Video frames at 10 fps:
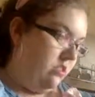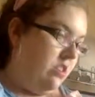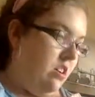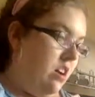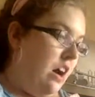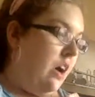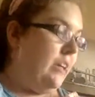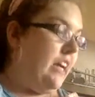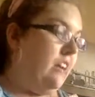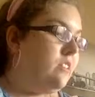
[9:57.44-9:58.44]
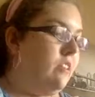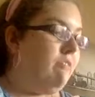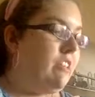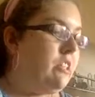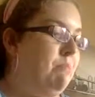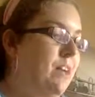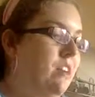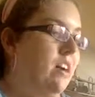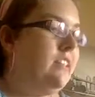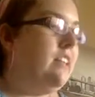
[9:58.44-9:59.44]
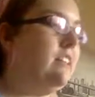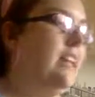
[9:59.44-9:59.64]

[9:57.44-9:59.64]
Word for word: Oh yeah, so freshly picked cards has an Etsy.